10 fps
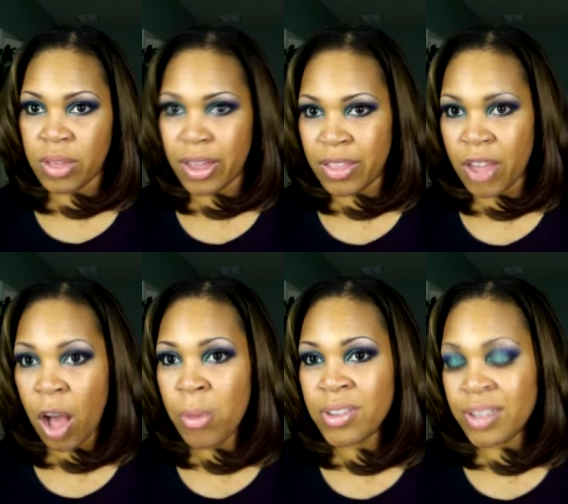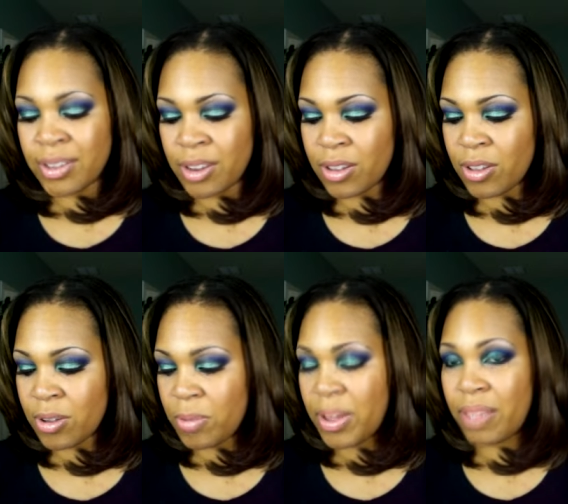uh, they're almost
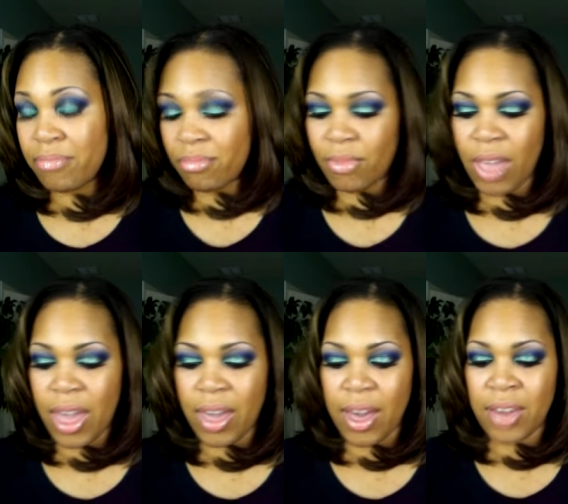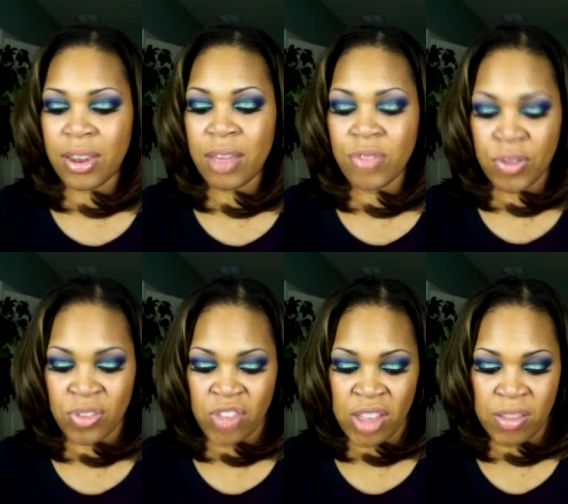identical, but hey, I love
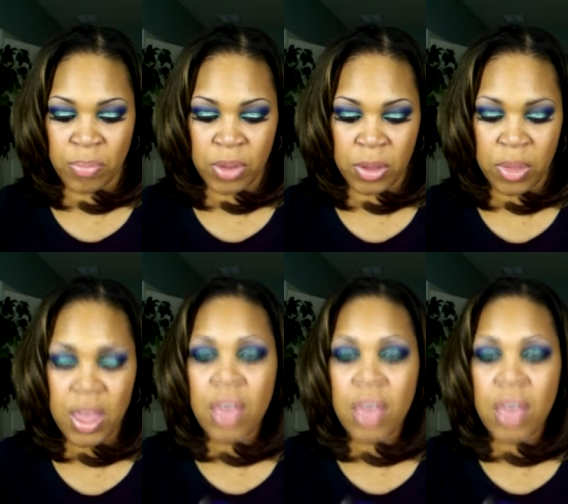different shades of blue.